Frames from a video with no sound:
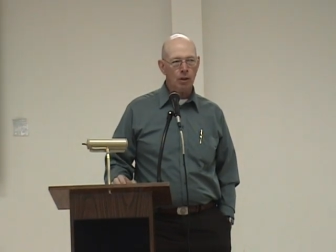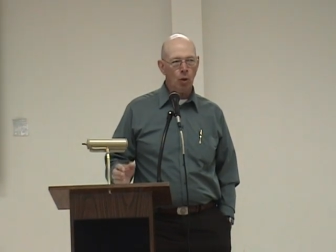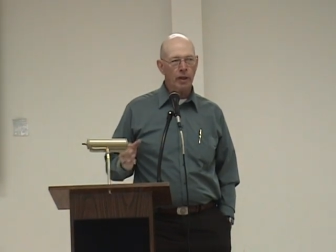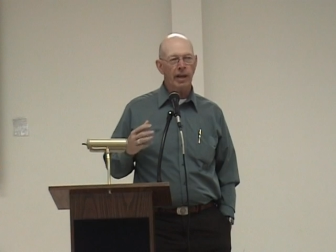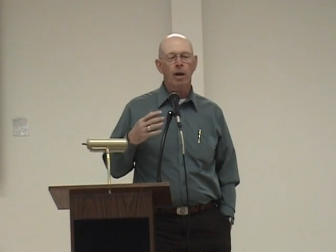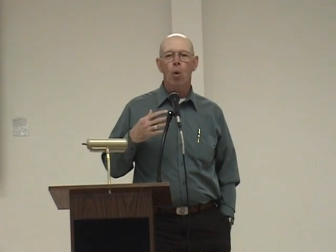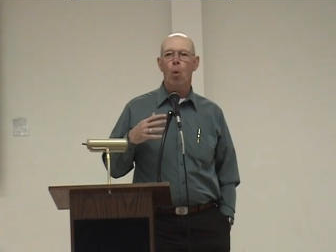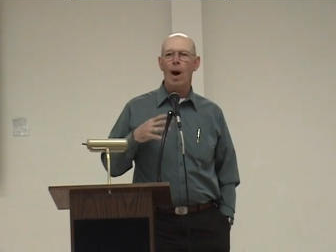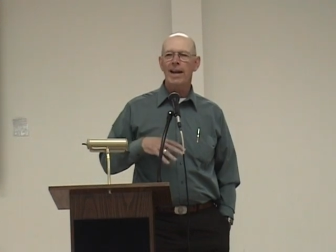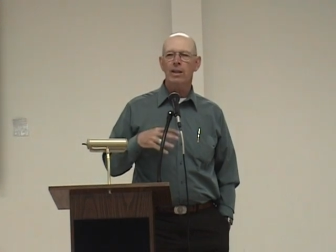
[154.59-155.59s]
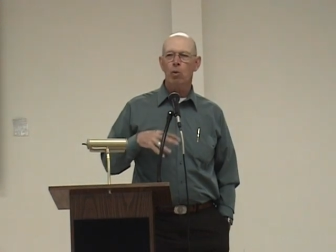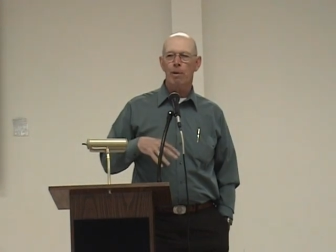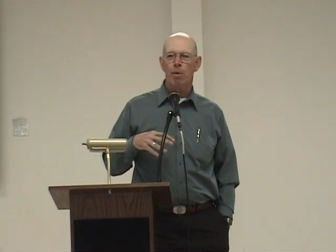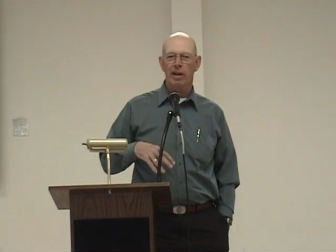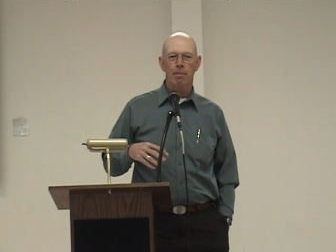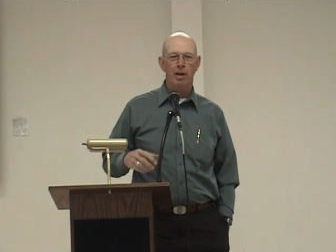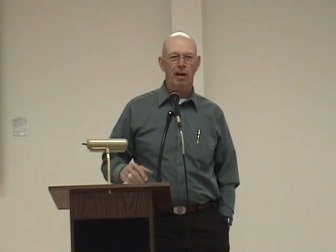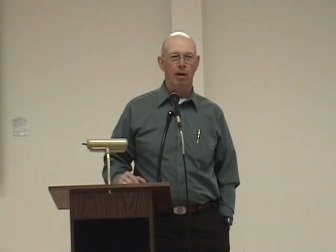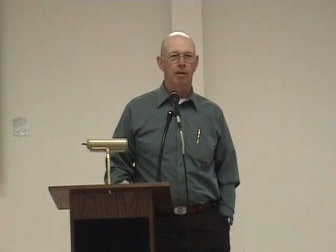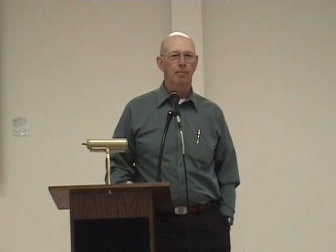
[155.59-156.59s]
Okay, why did we bring them
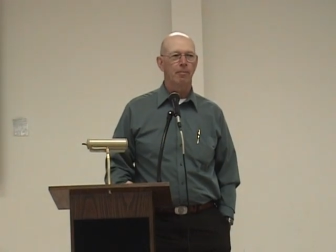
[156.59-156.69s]
here?